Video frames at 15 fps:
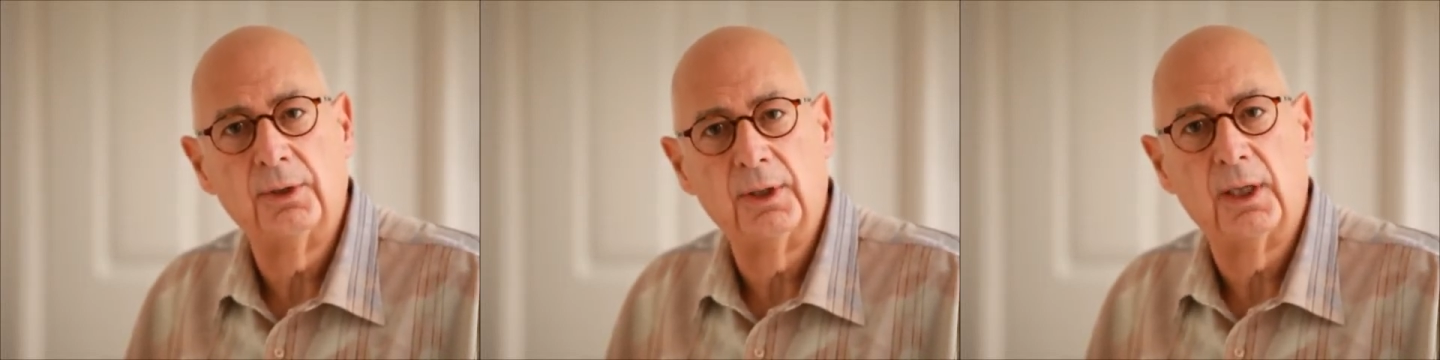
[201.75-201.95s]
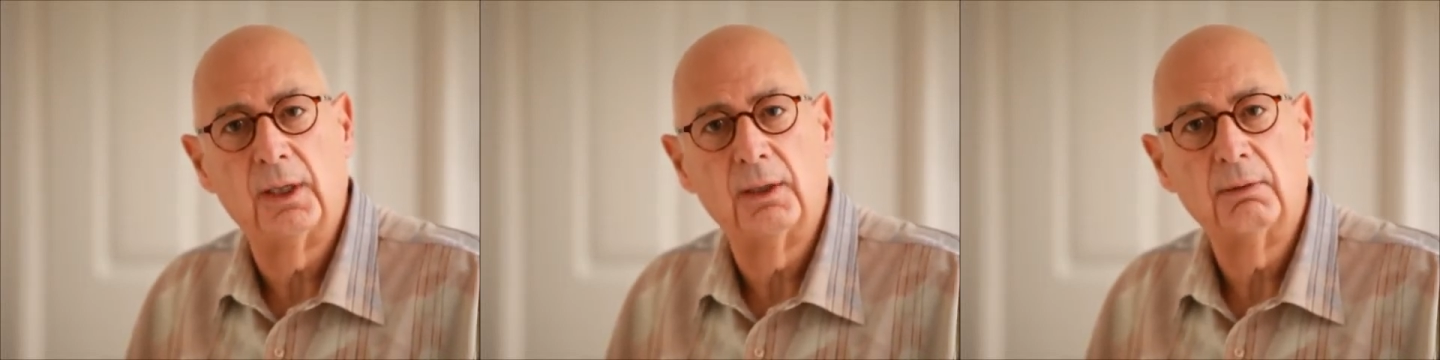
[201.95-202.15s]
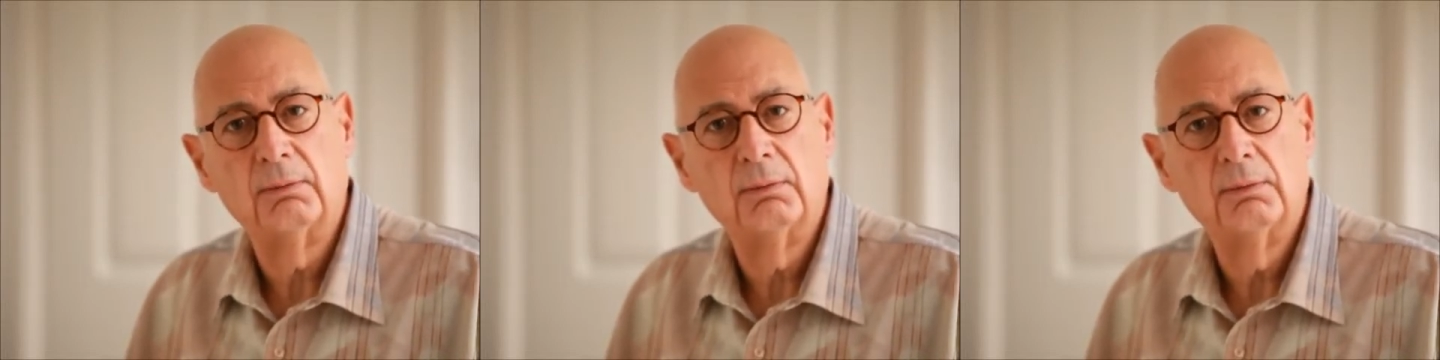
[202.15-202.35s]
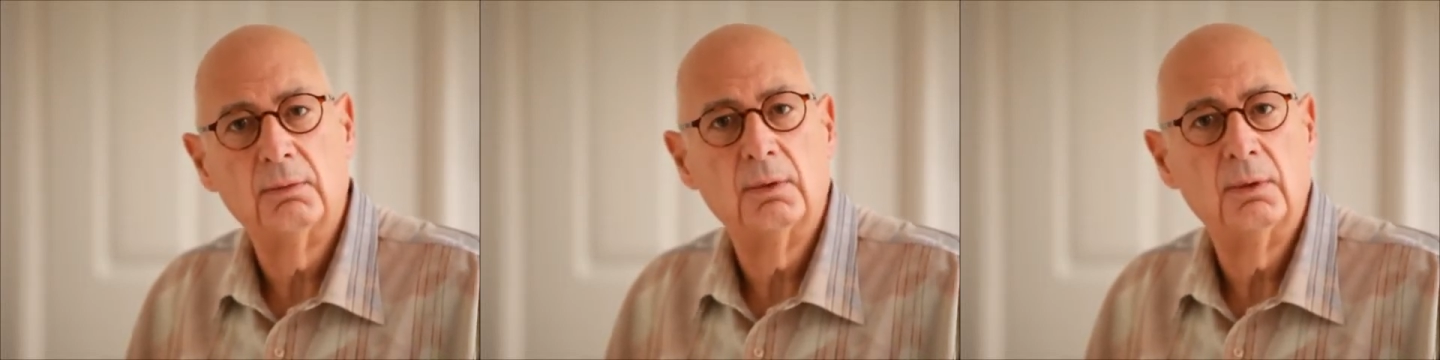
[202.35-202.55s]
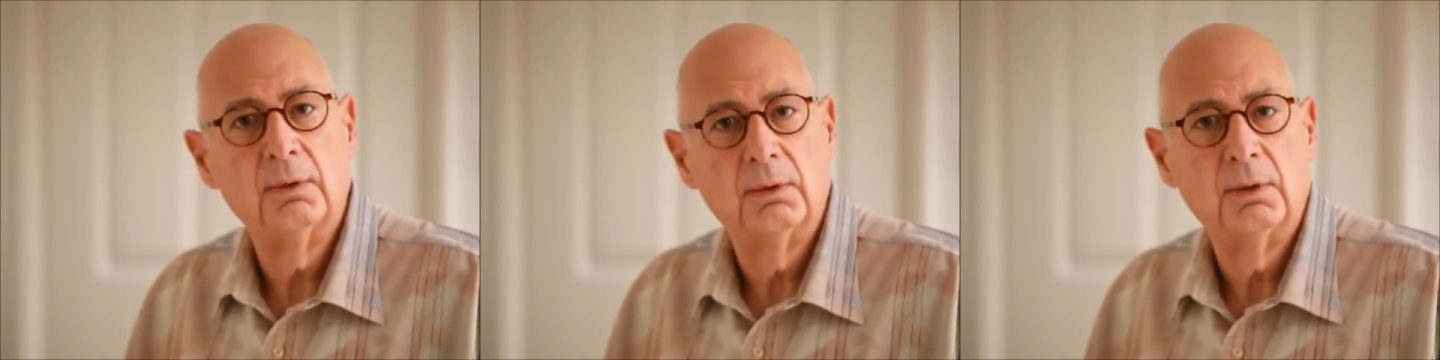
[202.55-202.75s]
that
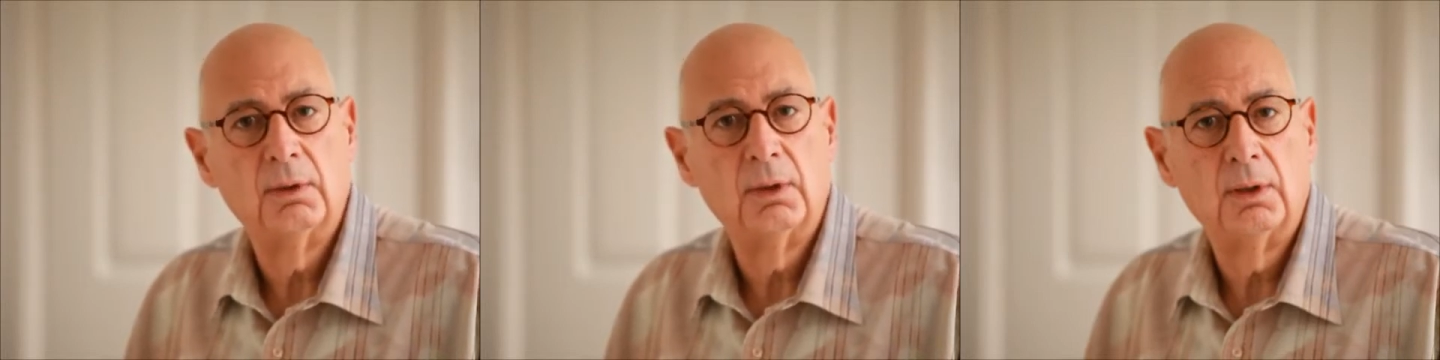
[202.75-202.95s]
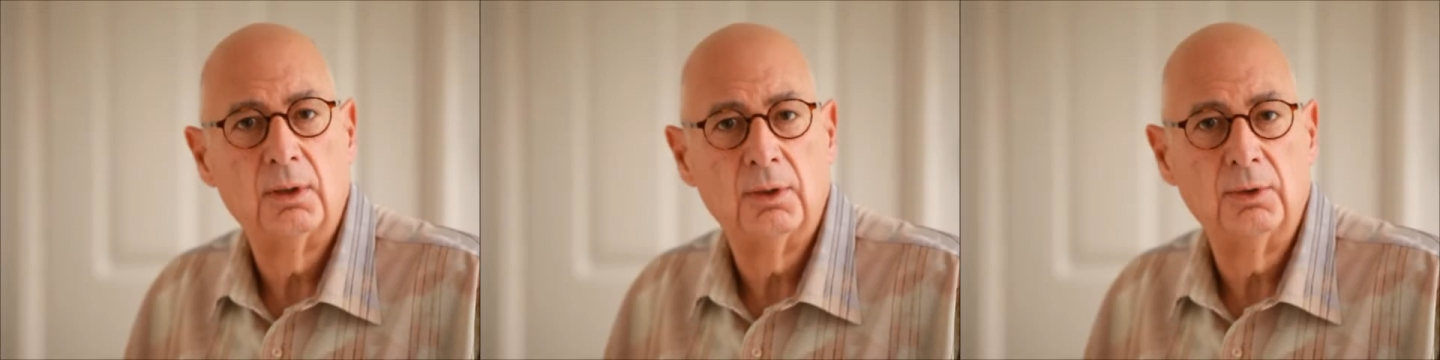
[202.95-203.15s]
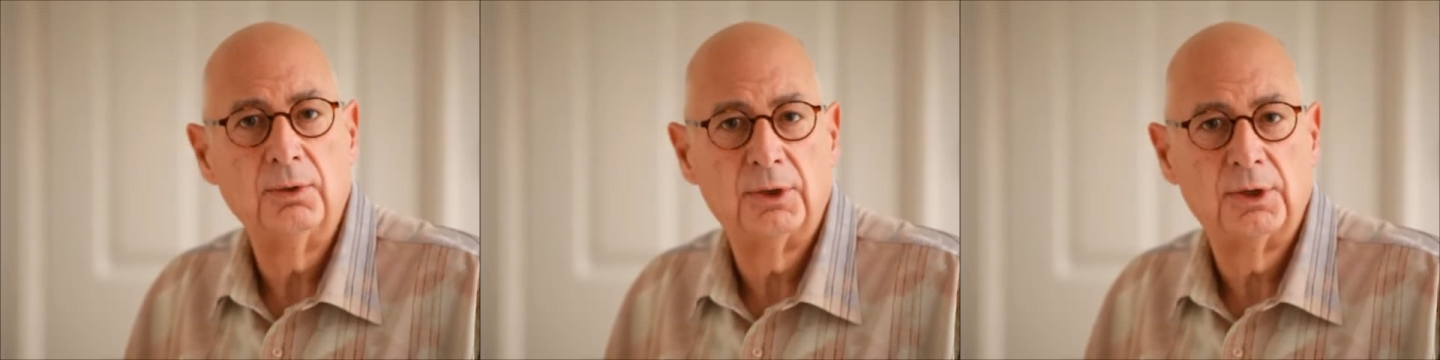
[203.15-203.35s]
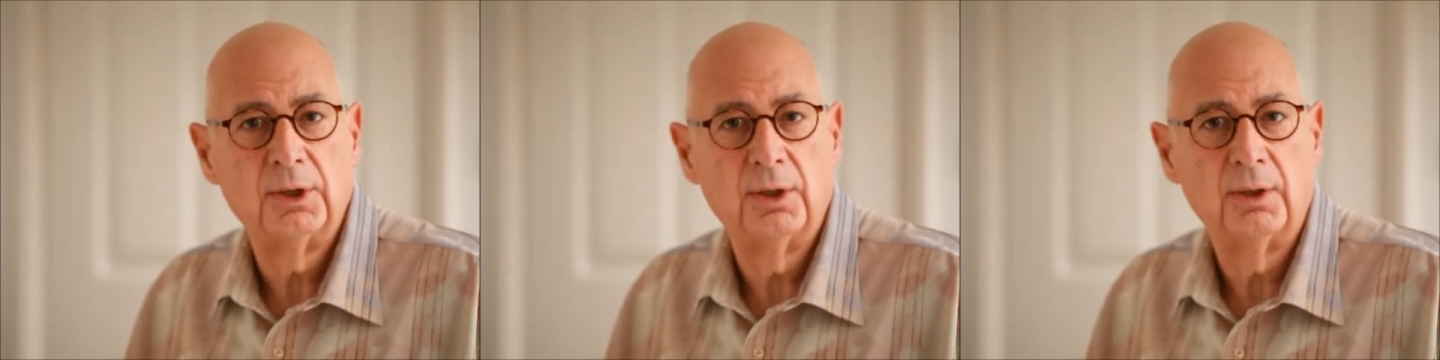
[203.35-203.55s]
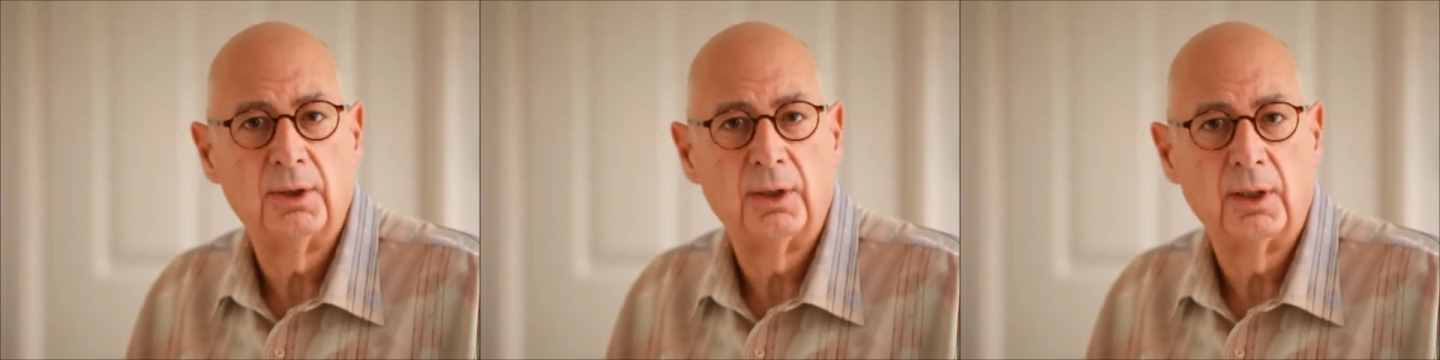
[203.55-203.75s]
little
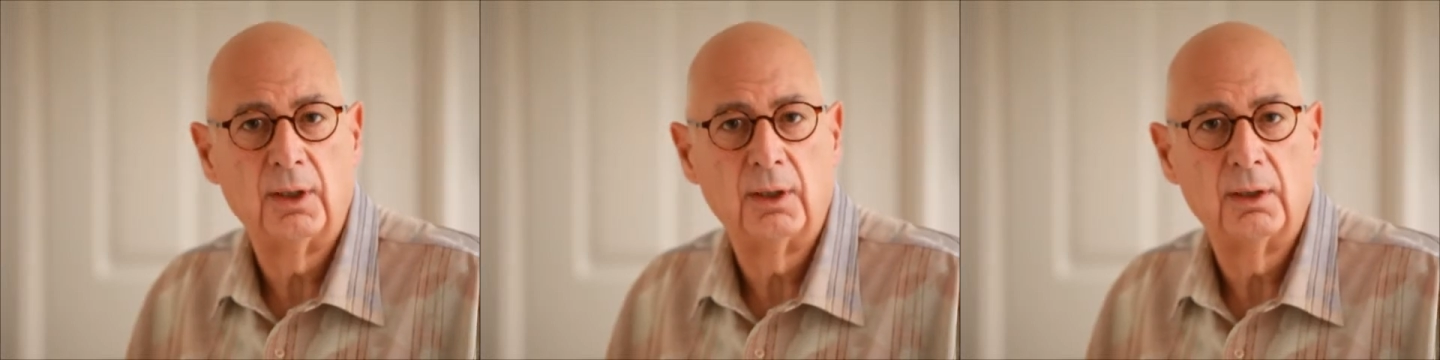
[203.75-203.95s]
journey